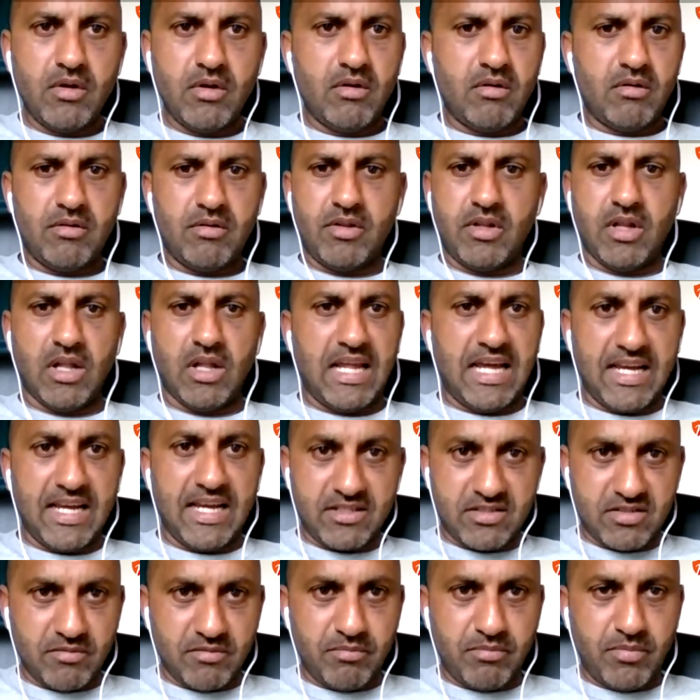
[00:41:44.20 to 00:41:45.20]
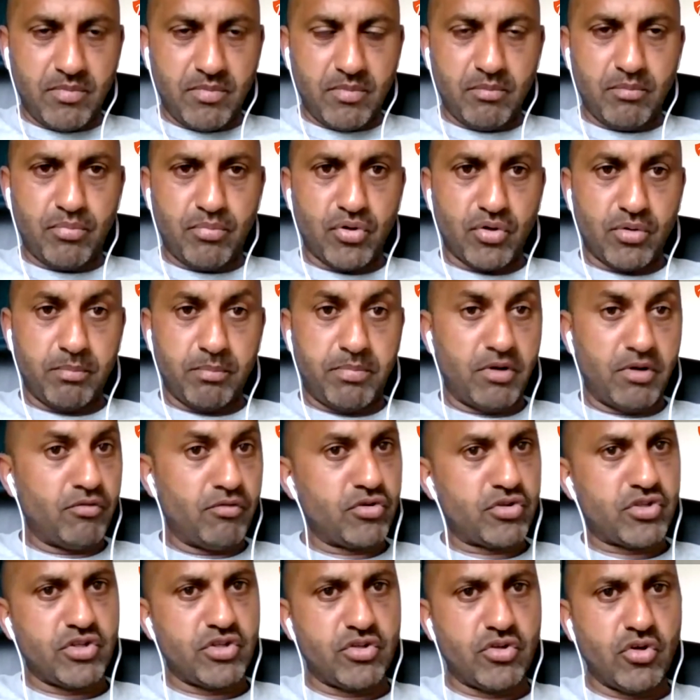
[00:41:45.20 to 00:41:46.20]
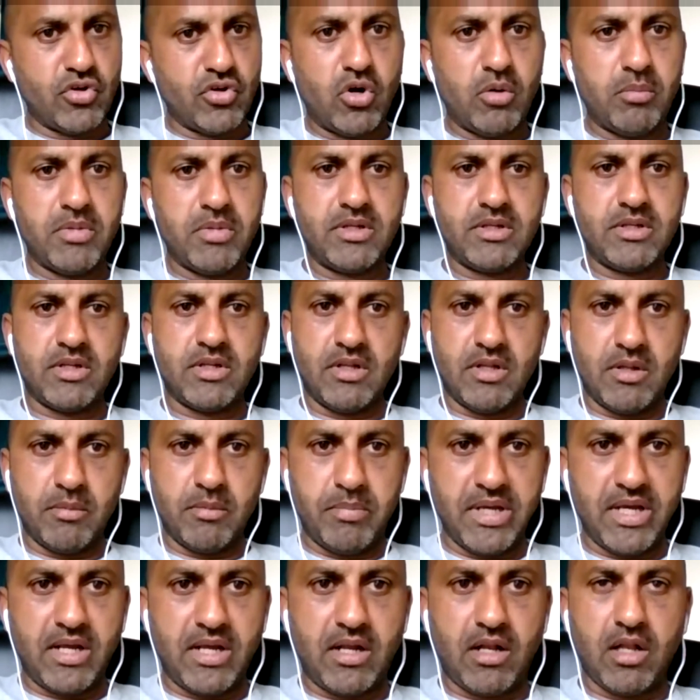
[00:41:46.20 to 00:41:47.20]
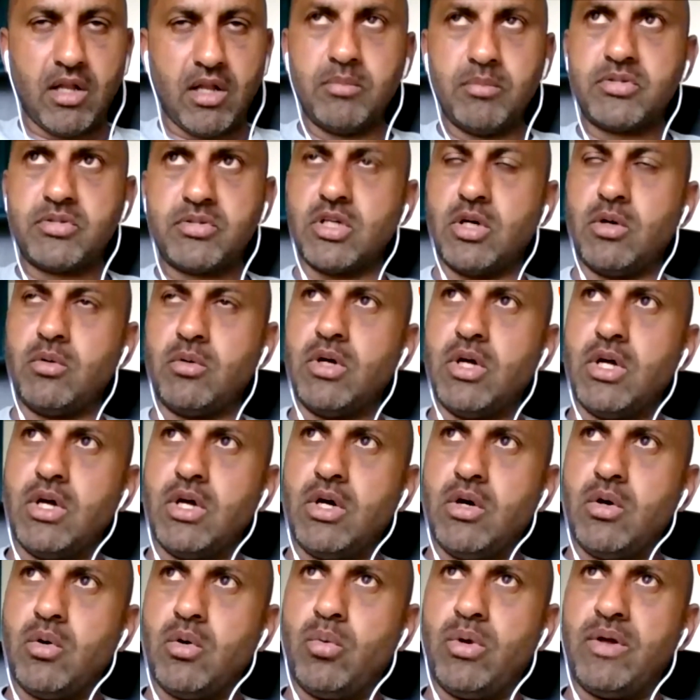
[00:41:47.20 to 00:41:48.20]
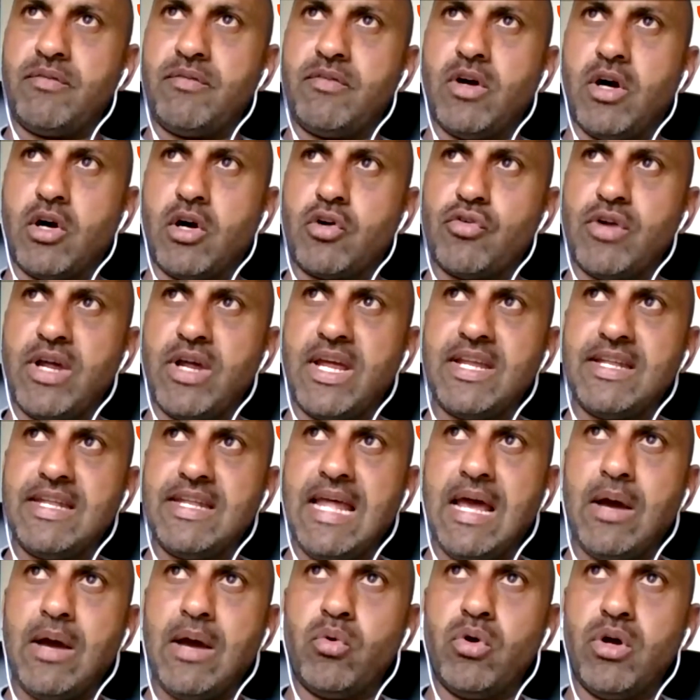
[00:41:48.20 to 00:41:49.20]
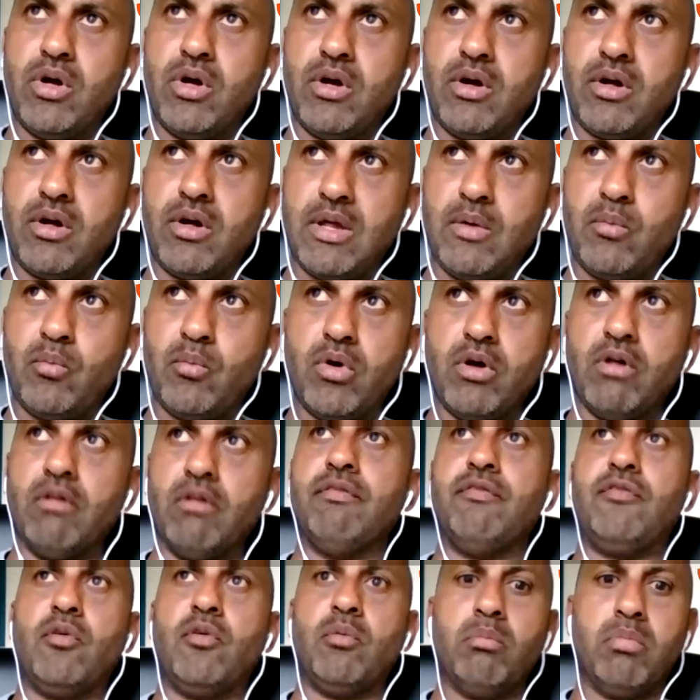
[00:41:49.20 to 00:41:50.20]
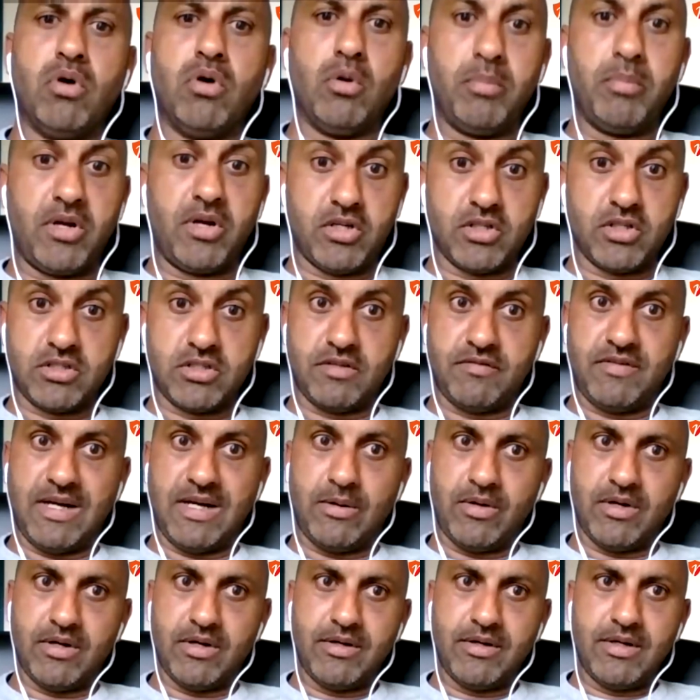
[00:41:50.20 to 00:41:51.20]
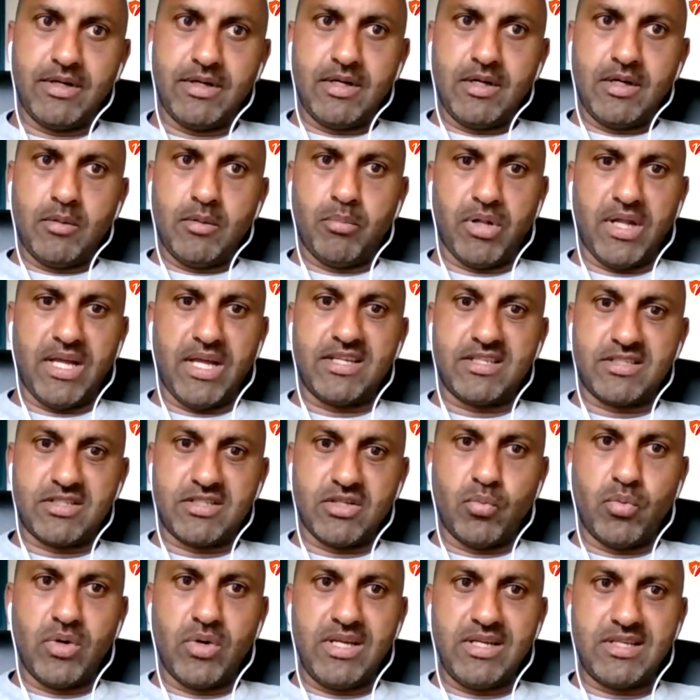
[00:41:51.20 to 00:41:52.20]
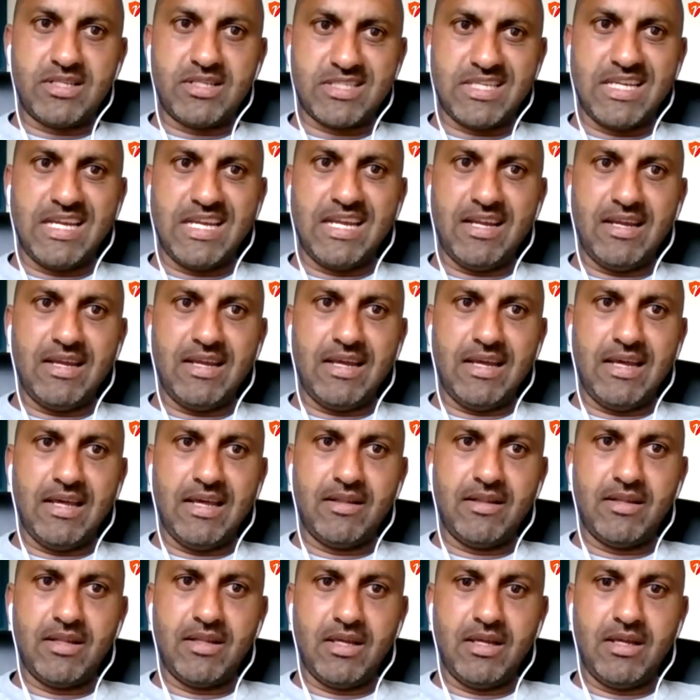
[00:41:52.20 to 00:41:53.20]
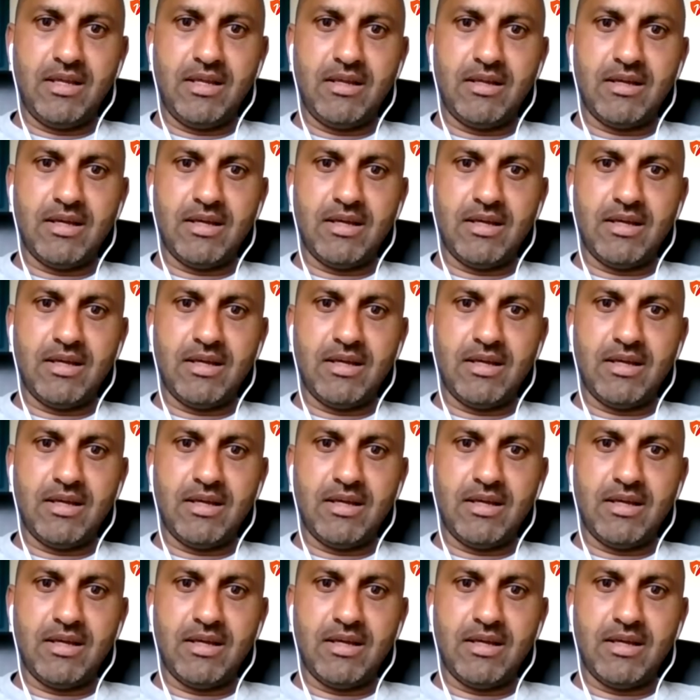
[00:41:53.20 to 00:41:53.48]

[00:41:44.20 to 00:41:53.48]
the likes of Borussia Dortmund and the big clubs. So we've got a great network in world football because of our place that we sit in the